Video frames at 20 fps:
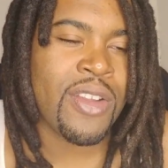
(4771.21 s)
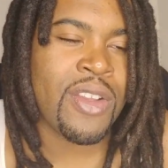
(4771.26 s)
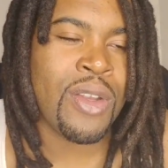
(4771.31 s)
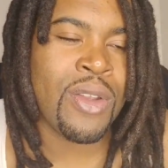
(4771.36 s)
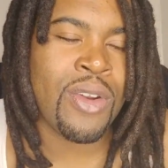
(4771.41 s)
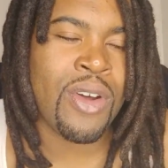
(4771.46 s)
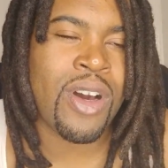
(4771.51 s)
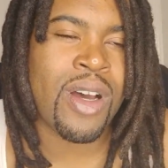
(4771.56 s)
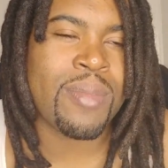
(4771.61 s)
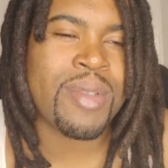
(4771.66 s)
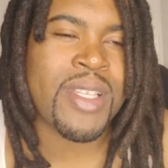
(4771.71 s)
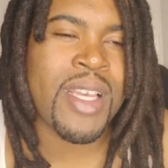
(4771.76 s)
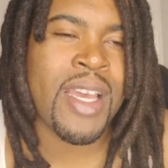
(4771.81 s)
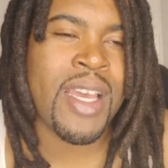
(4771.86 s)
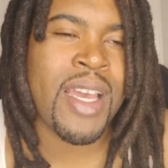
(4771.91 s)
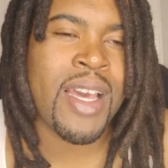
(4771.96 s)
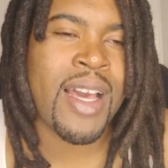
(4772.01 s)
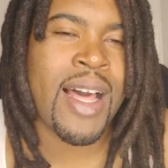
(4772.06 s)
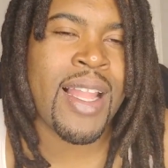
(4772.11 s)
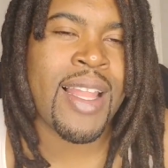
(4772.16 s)
You know what I'm
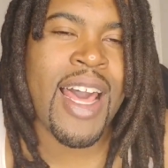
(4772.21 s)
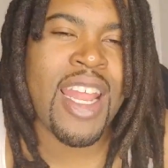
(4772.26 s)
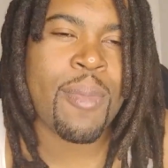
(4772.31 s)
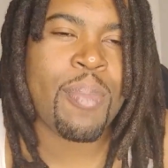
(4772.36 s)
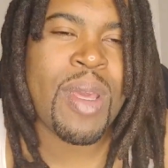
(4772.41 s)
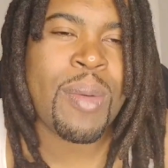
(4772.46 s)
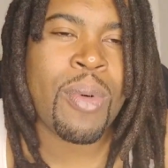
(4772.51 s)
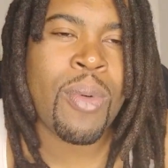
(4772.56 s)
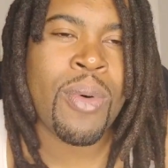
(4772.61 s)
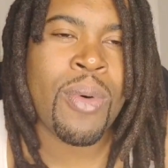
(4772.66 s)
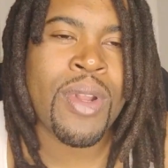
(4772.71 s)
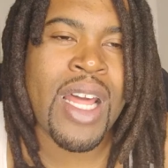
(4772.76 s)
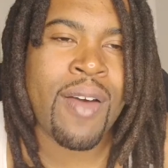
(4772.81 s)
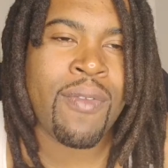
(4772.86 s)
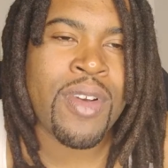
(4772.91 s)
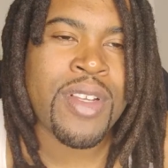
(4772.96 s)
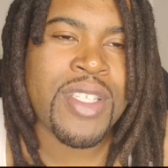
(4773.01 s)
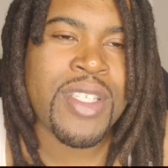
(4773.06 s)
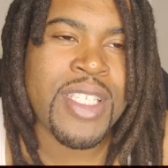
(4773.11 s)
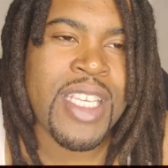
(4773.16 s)
saying? A lot of people will
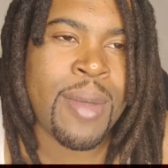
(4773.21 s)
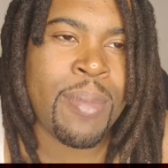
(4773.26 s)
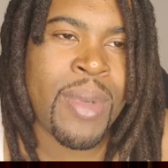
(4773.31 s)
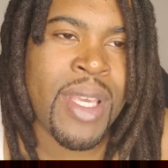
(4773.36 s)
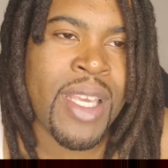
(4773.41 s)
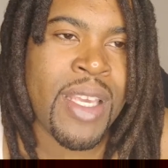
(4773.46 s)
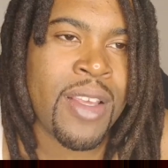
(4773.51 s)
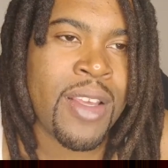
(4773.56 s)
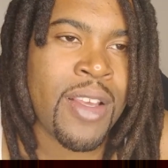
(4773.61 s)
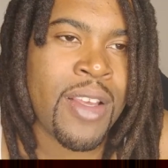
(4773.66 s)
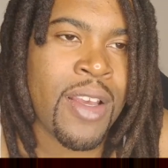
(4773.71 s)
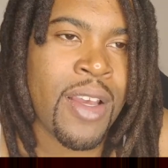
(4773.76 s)
never see me